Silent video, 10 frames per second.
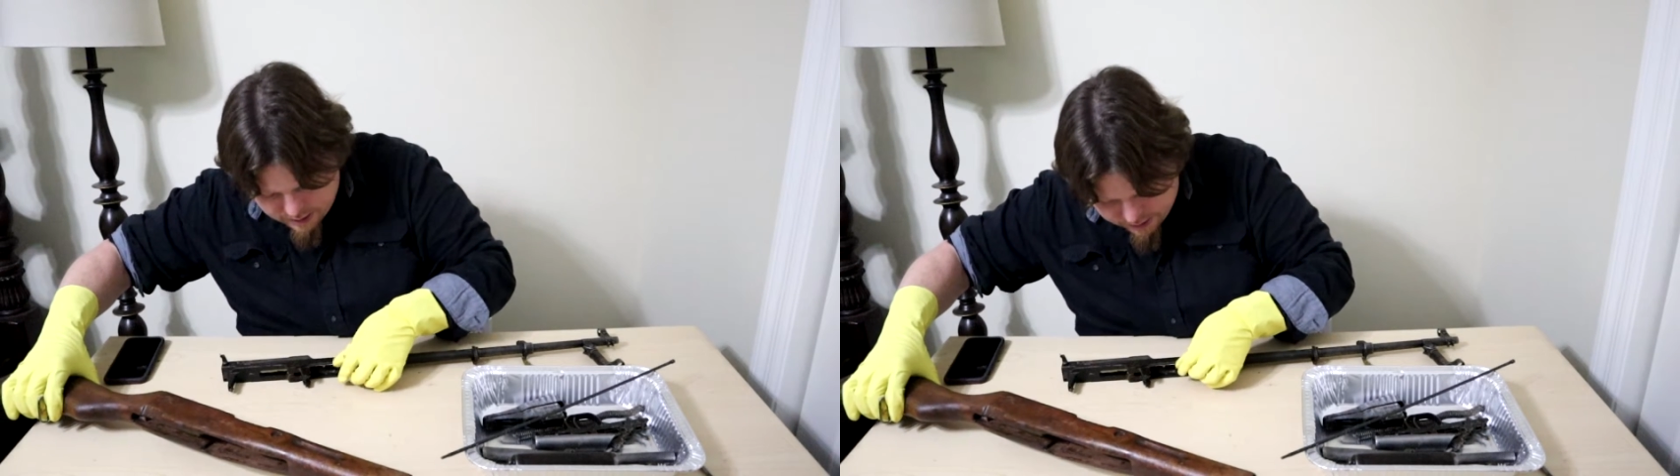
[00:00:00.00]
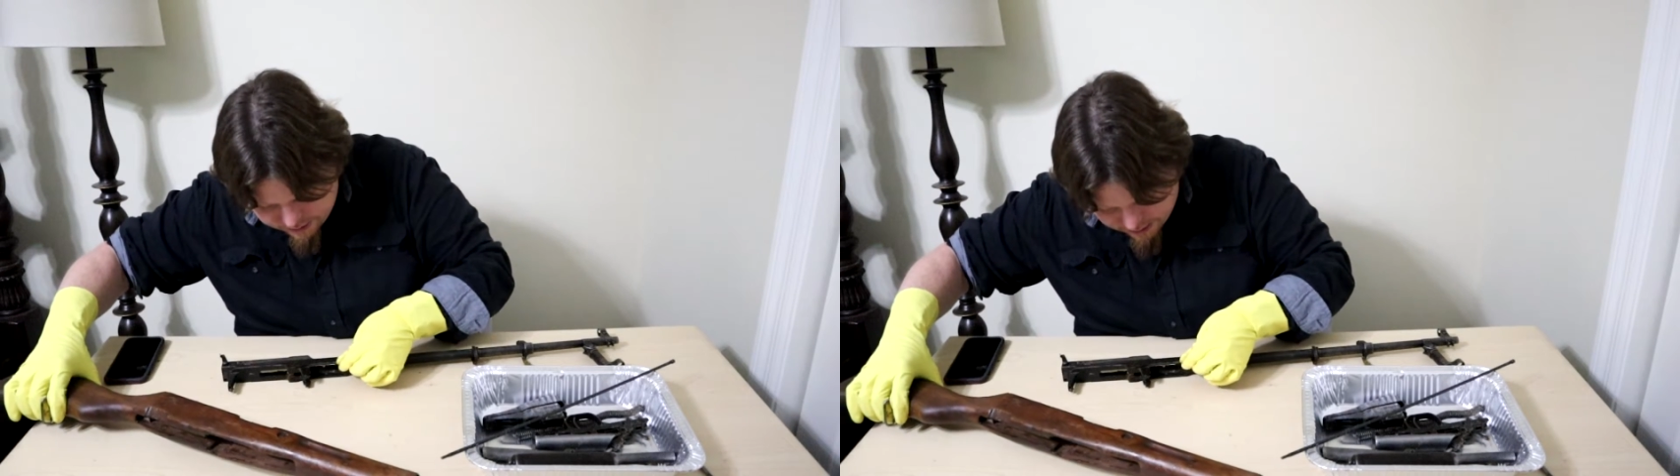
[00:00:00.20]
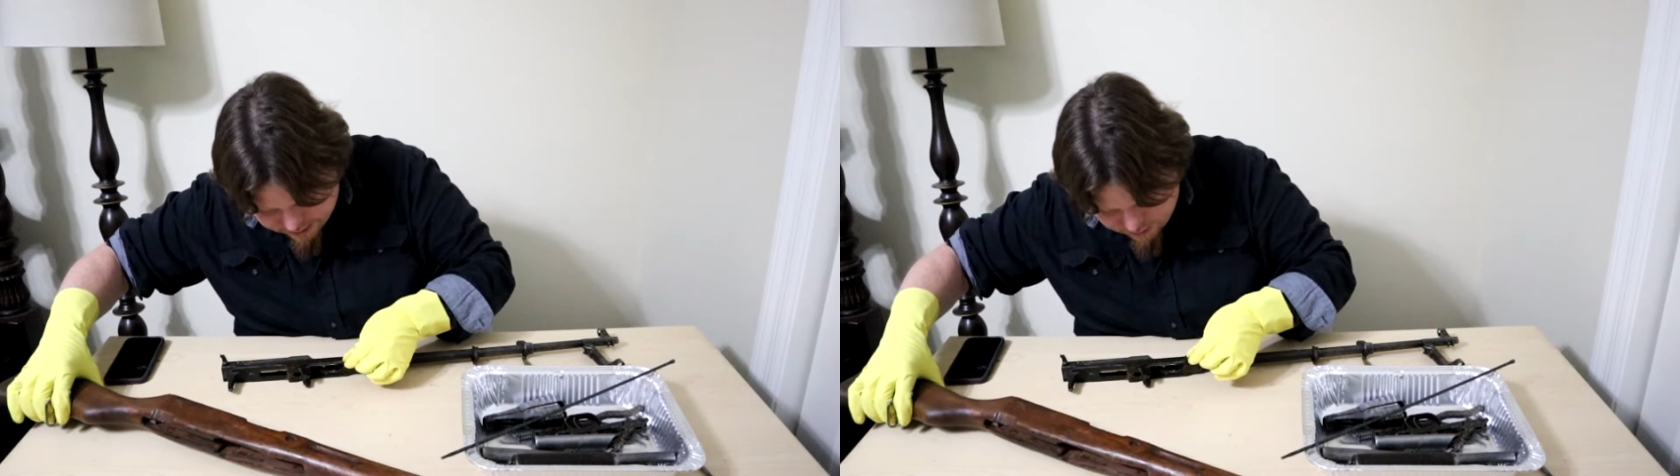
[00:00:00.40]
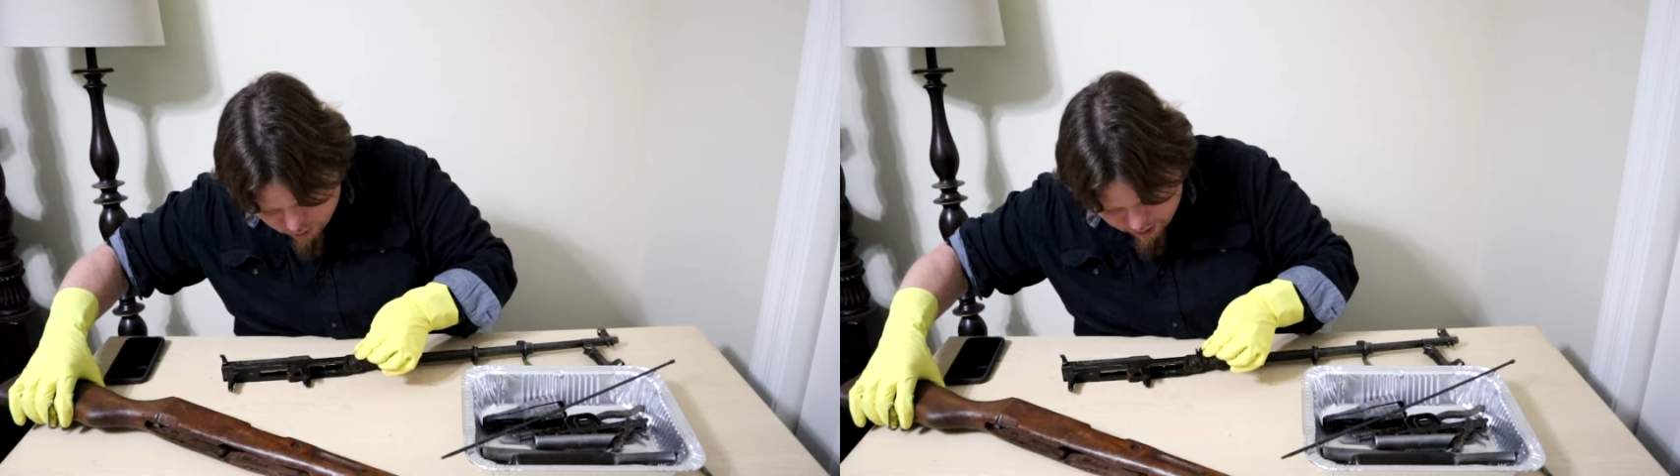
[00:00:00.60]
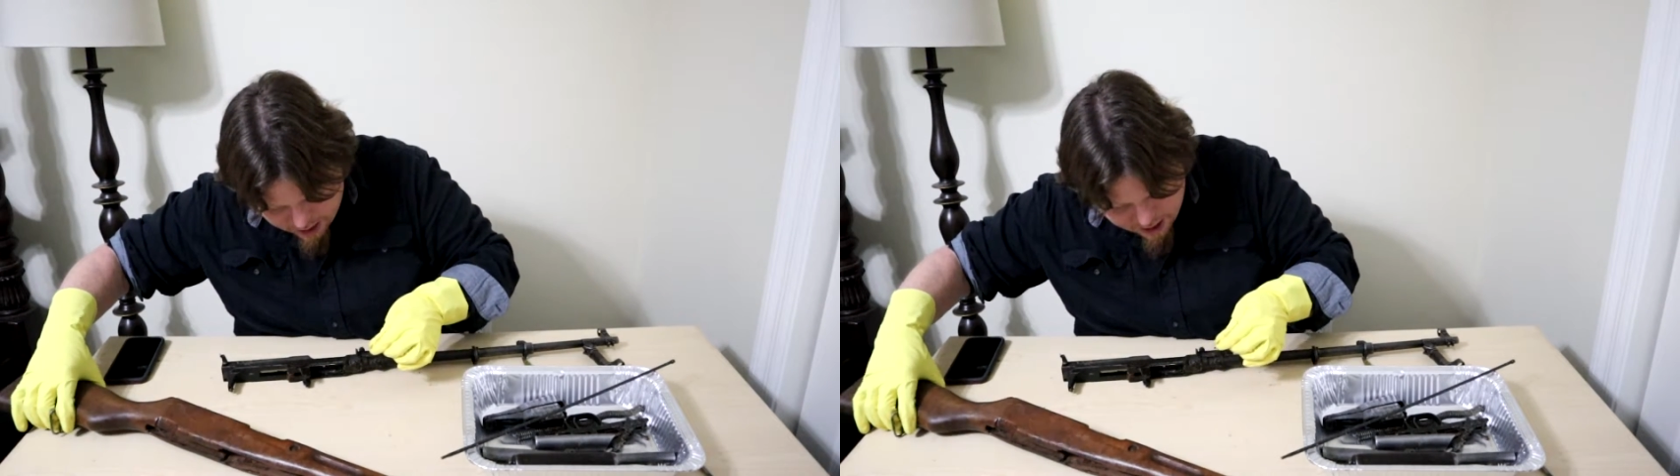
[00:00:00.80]
It's got some
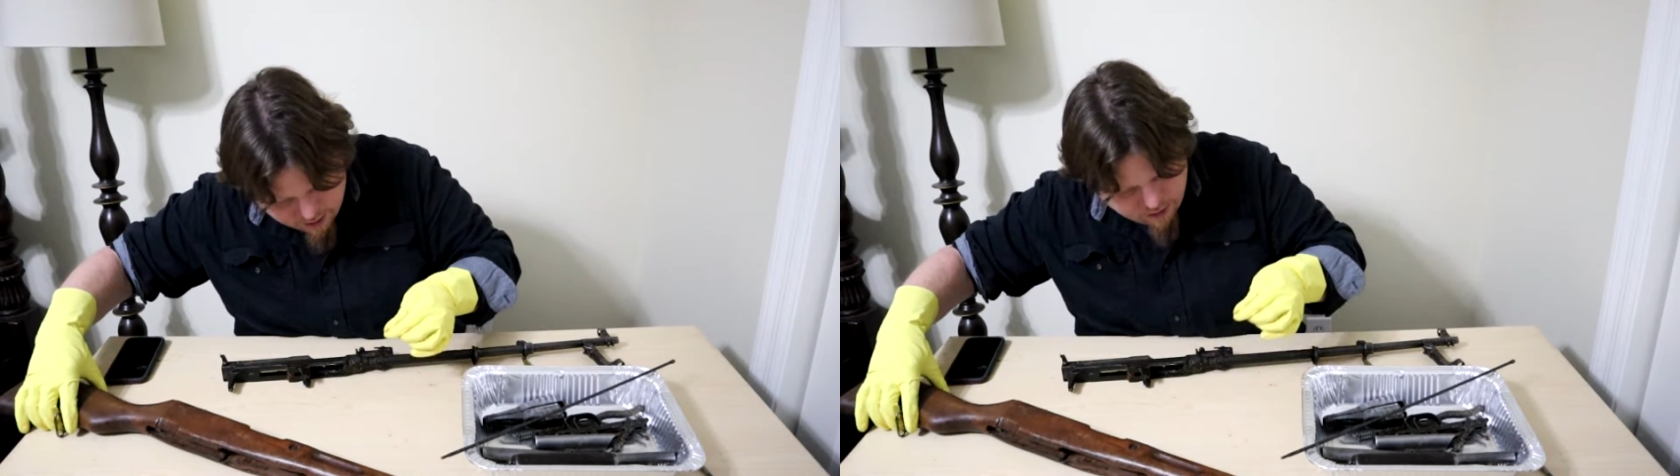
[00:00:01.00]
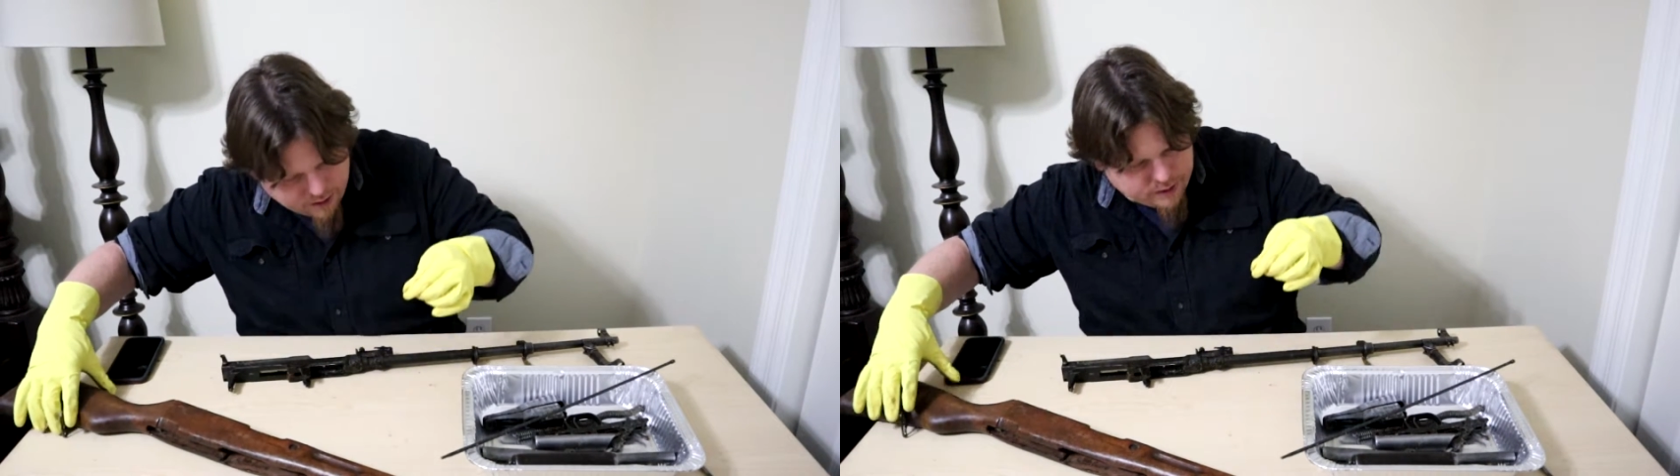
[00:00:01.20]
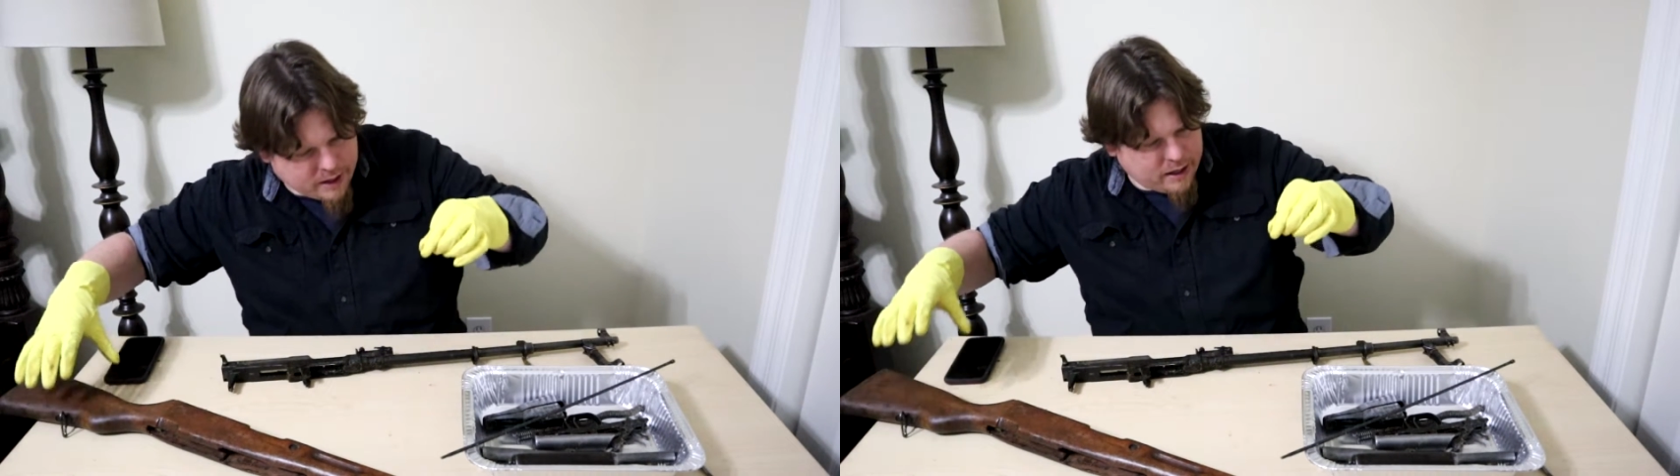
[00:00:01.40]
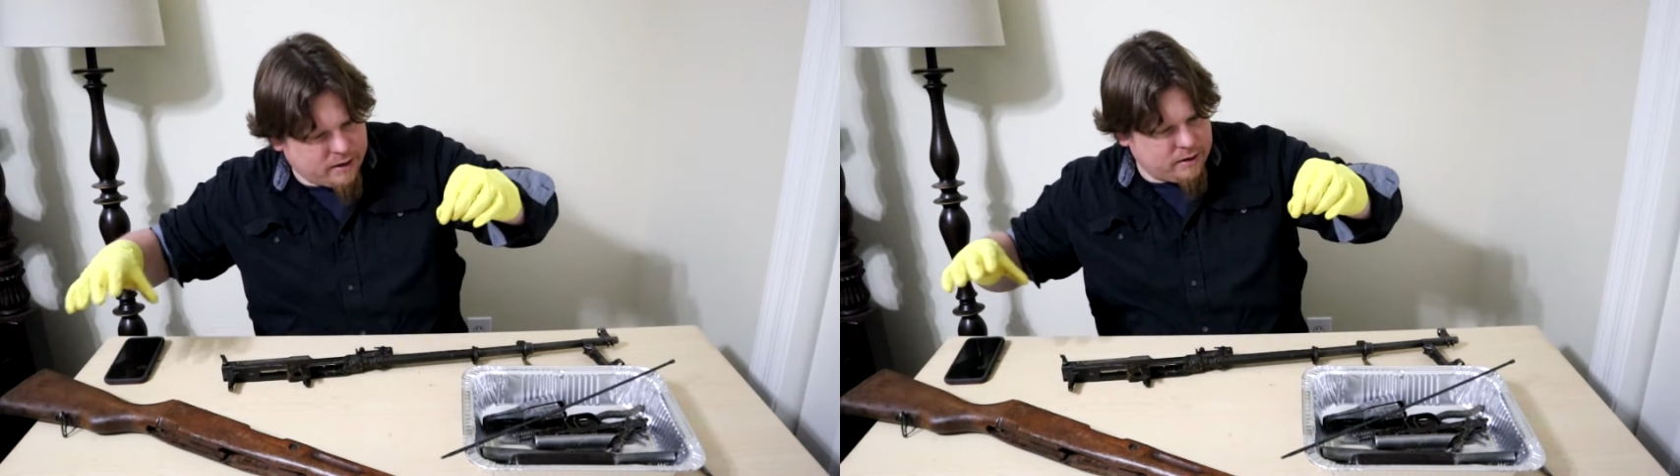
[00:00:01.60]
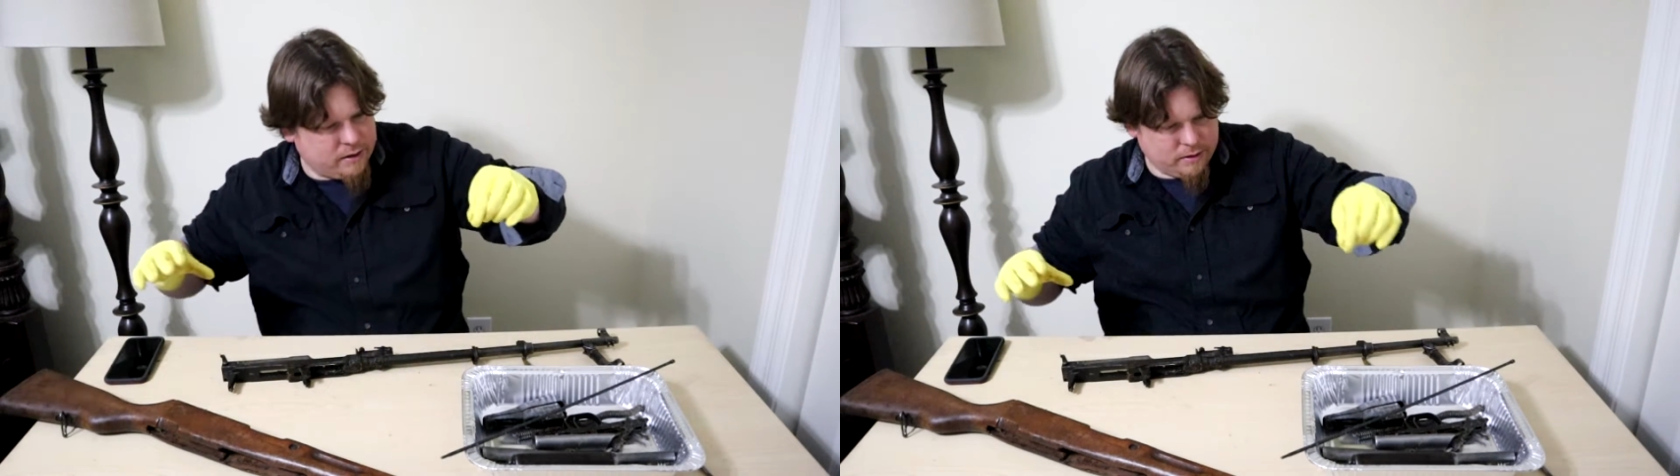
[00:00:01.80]
more hair on there.